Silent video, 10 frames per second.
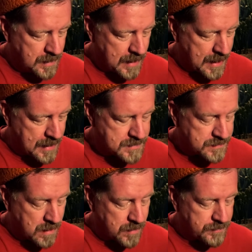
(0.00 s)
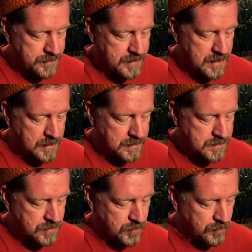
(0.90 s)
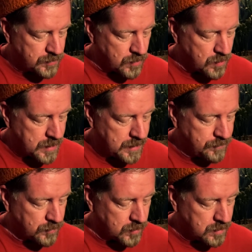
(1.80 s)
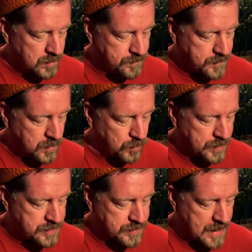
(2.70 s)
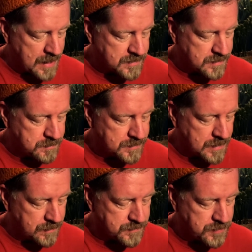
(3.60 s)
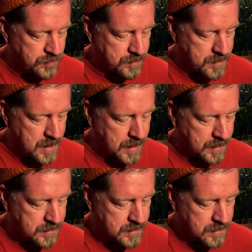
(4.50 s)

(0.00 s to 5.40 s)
as are the deeds, good or evil, which attach themselves to the mind,